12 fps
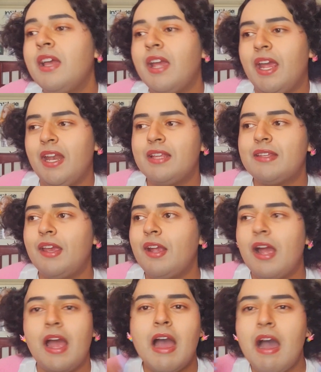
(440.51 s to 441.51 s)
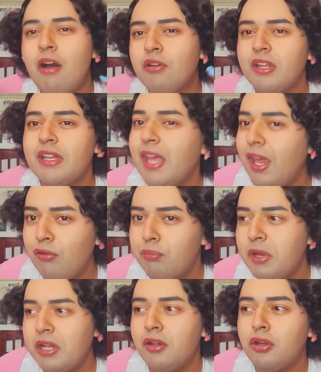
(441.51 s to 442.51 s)
And it's like, how did
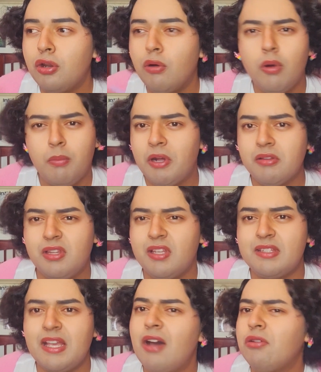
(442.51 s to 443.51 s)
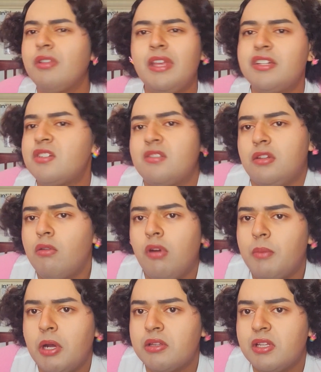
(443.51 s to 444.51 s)
cavemen know about this? How do they just know
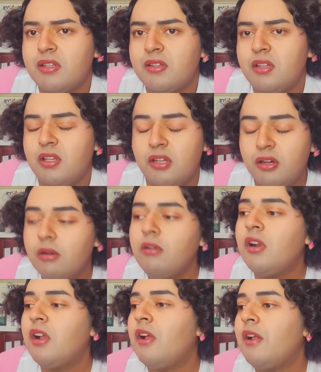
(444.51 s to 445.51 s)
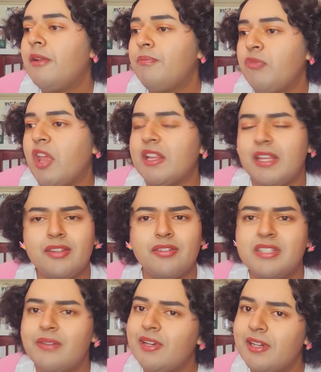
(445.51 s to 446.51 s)
about this, you know? I think
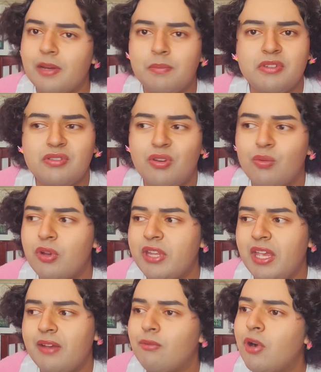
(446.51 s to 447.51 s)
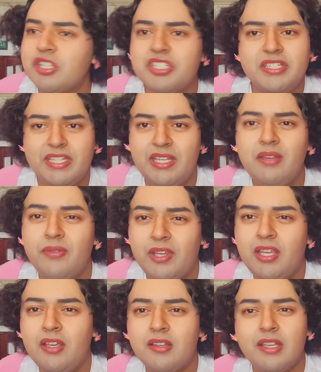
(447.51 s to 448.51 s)
there's even an episode where they watch
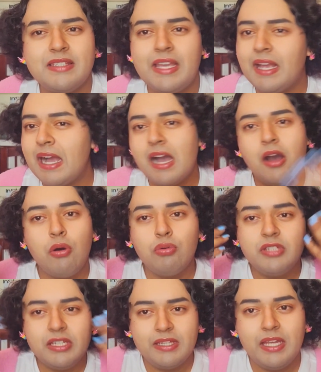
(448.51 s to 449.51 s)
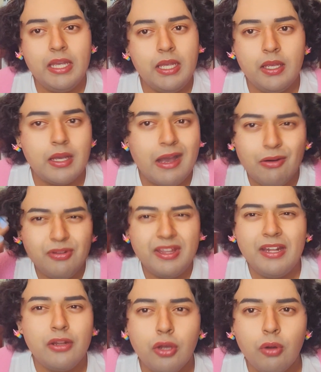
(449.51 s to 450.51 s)
TV. It's like, how do
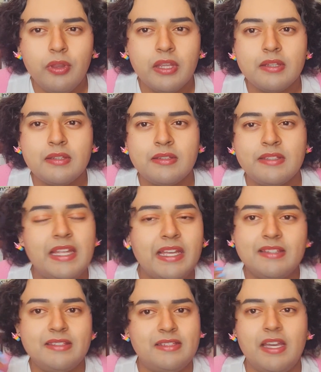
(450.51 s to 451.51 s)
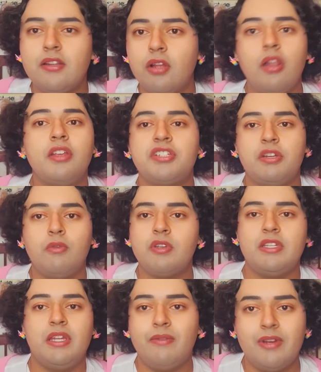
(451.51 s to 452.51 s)
they know this? Like, technology
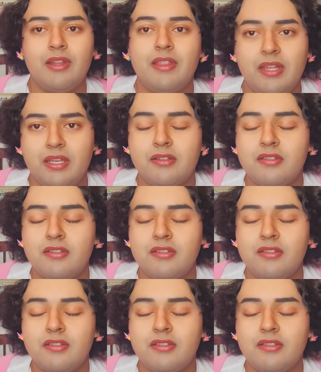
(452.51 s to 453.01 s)
wasn't even a thing.